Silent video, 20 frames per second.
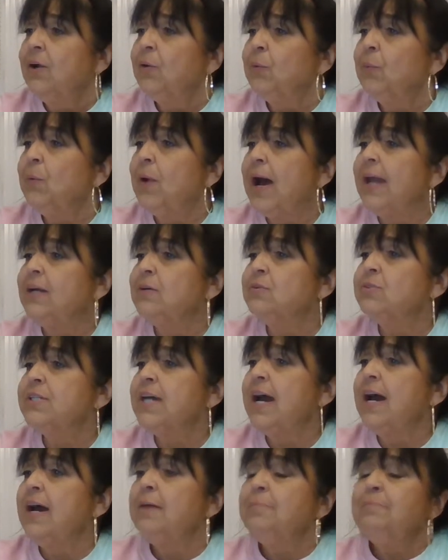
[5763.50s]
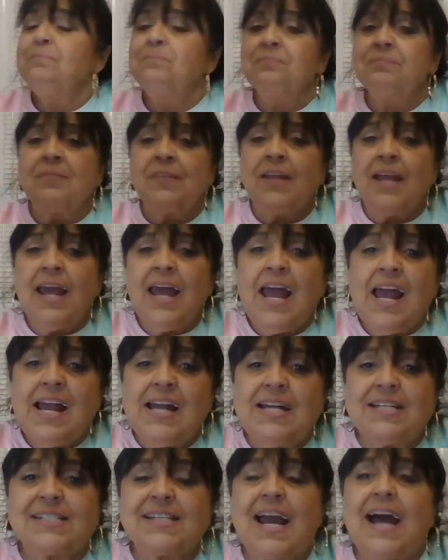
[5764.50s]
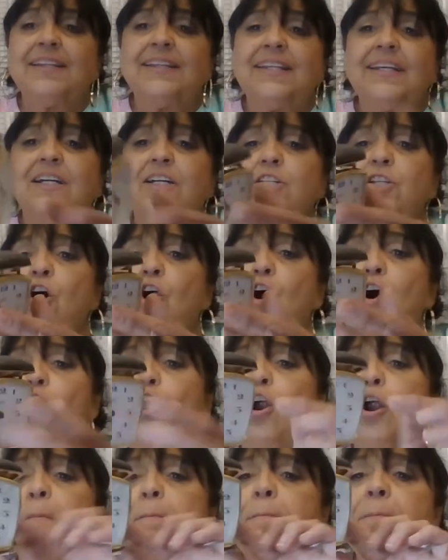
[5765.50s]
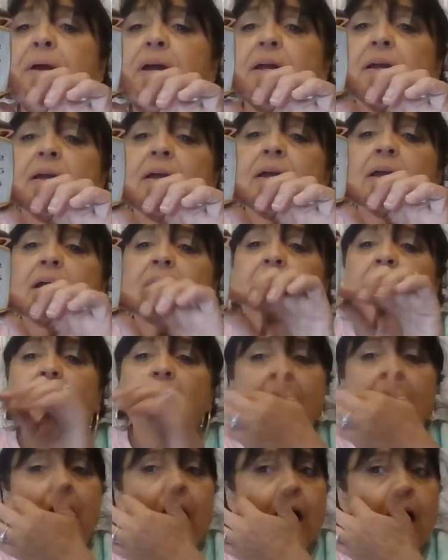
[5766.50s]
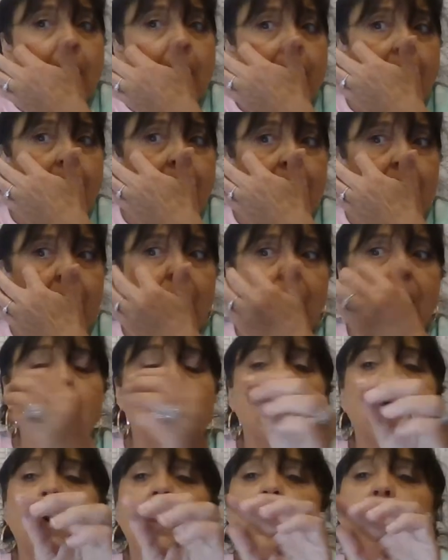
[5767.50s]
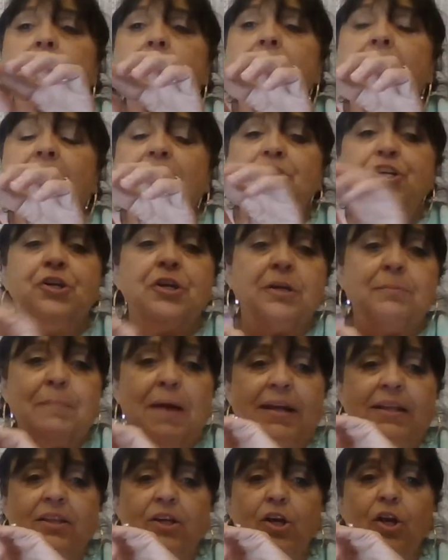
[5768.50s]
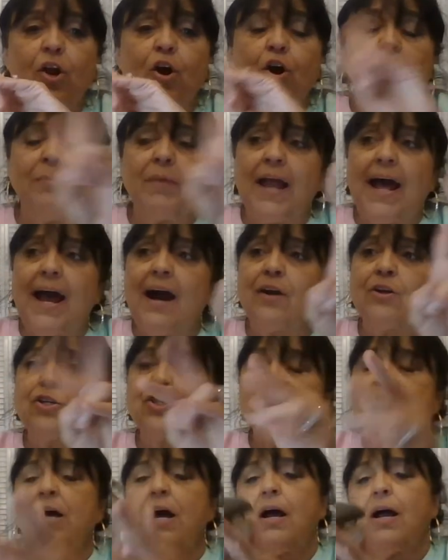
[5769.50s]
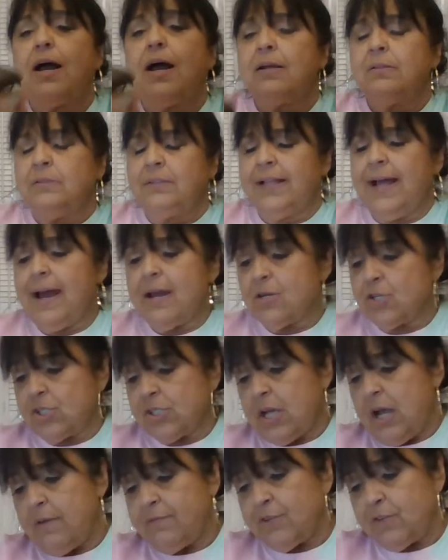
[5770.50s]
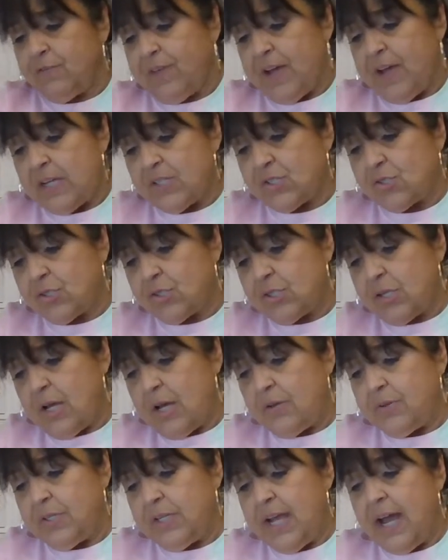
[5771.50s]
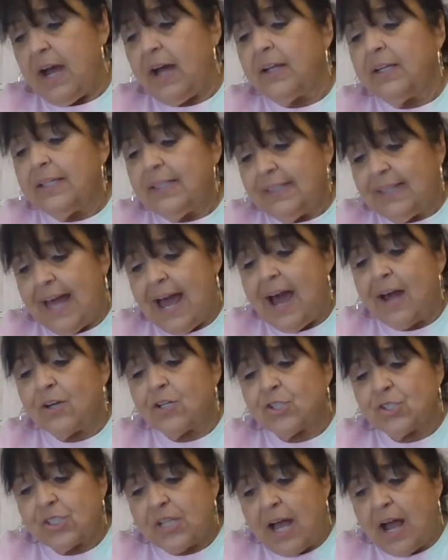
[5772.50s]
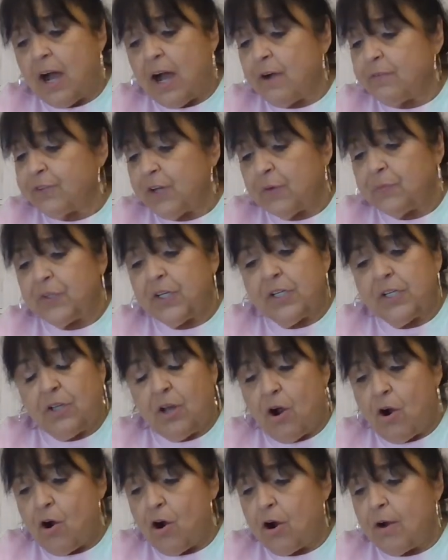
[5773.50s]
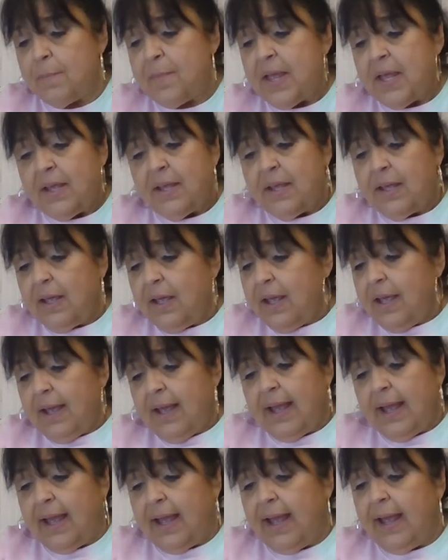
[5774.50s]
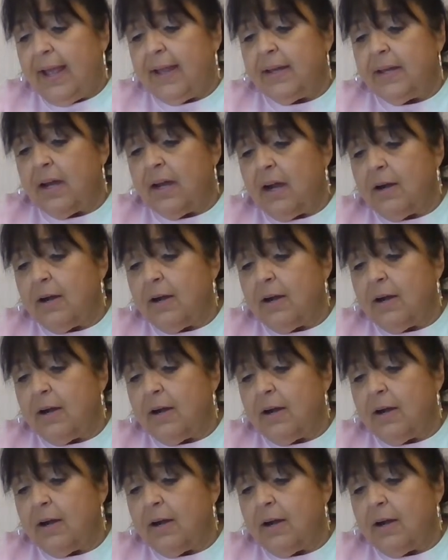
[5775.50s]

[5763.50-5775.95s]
Right on time. It's got the alarm, and you can make the alarm louder, soft, or fast or slow. Yeah, loud or soft on the alarm, and